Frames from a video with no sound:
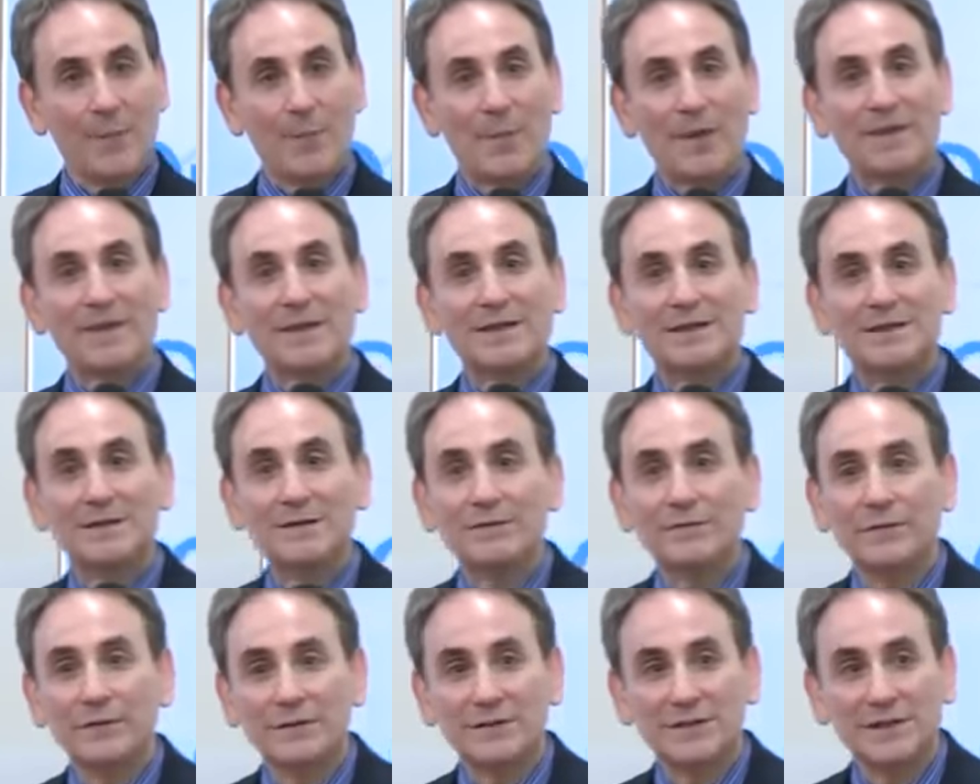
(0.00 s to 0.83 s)
But the
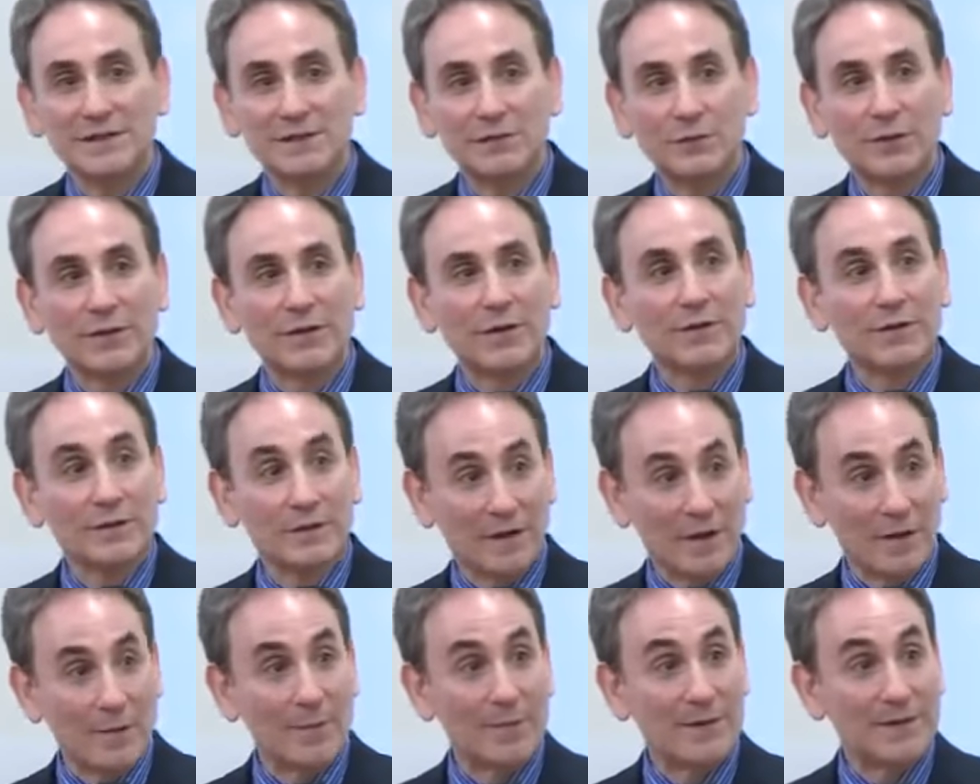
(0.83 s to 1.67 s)
difference is with other
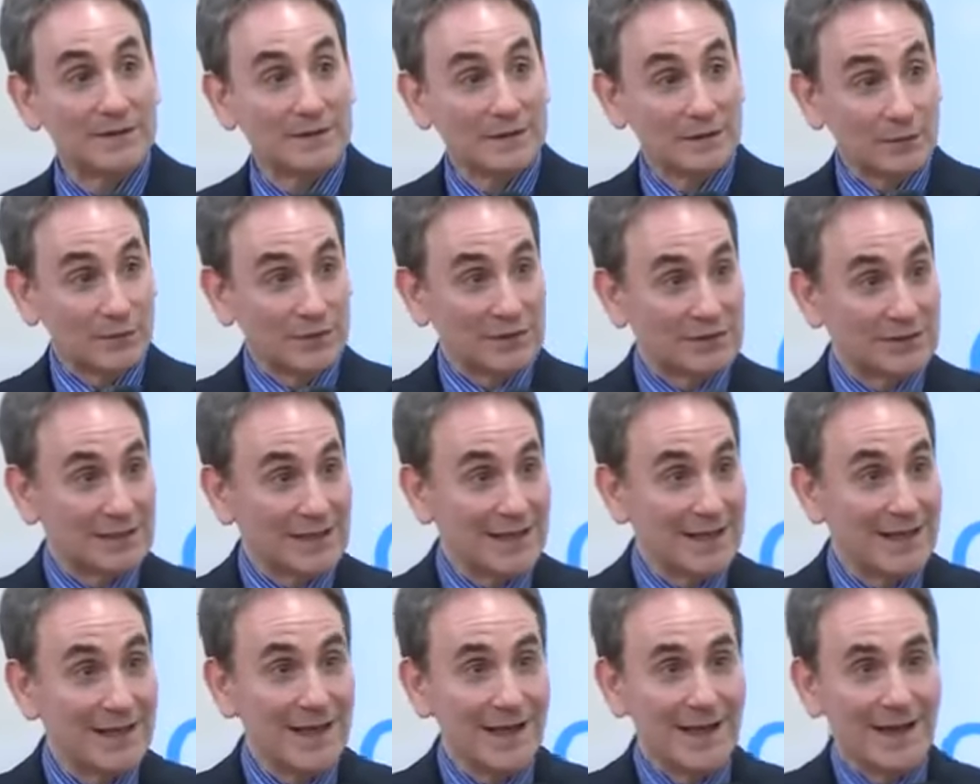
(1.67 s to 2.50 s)
companies, as we
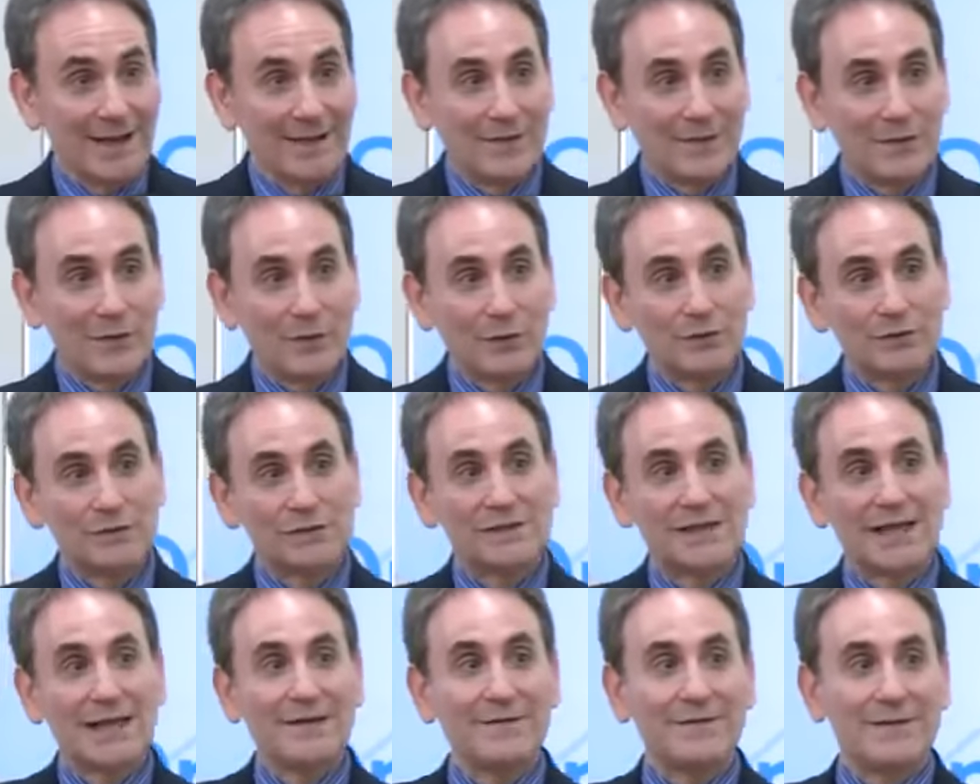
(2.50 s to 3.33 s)
said, those
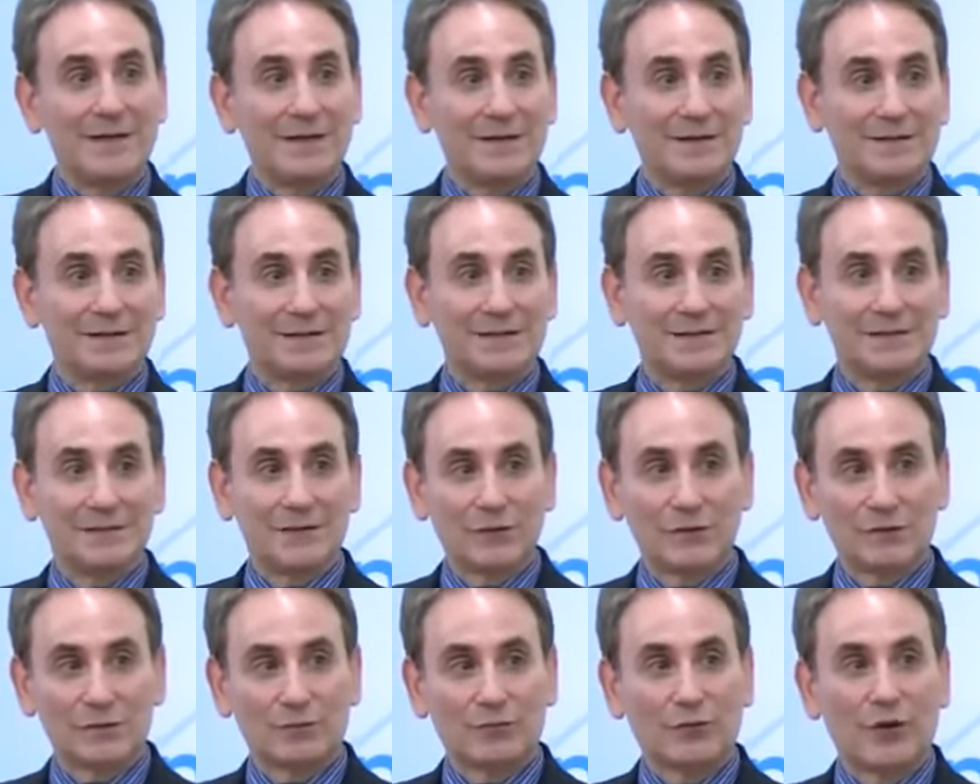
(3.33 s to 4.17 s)
savings,
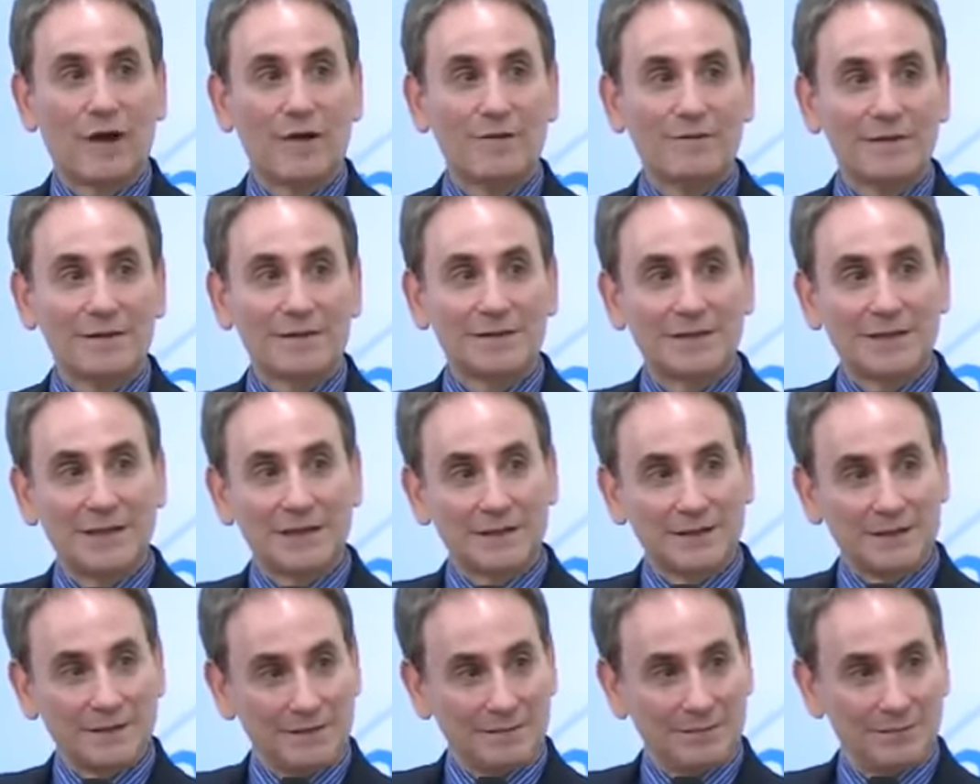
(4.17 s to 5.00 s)
those profits
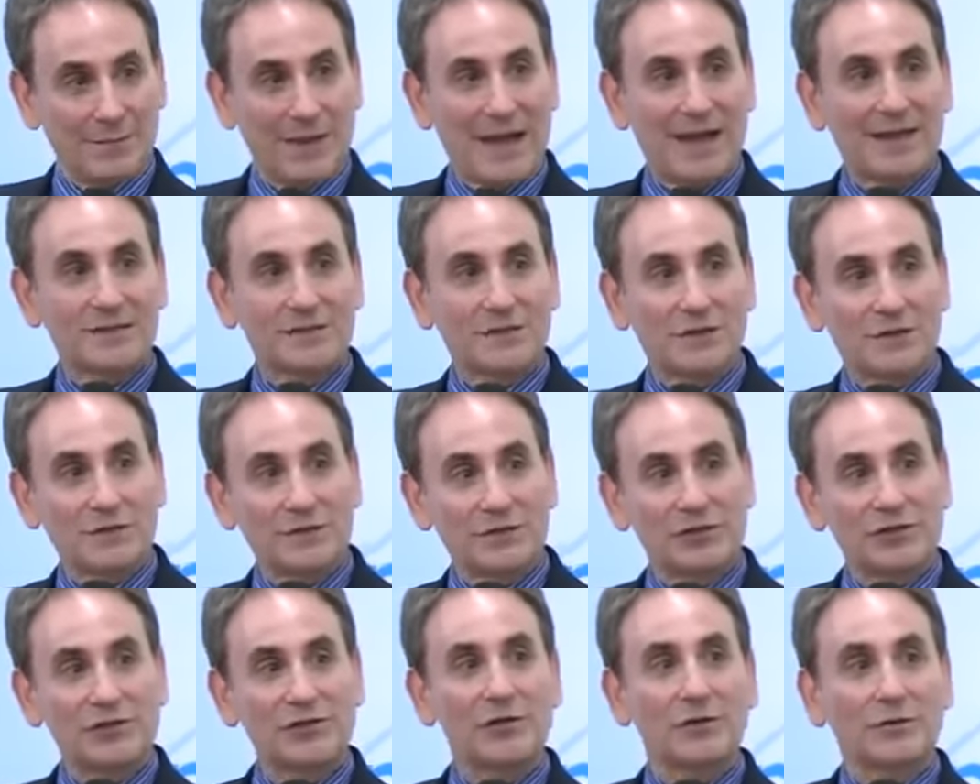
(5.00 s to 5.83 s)
get passed on
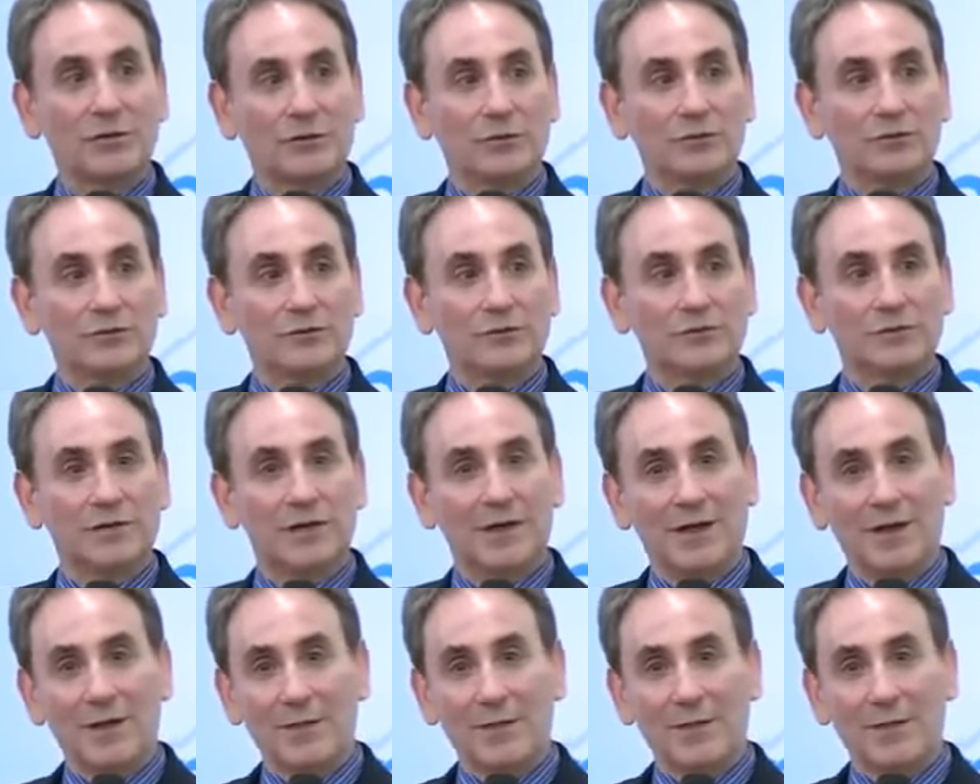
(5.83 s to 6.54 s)
to shareholders.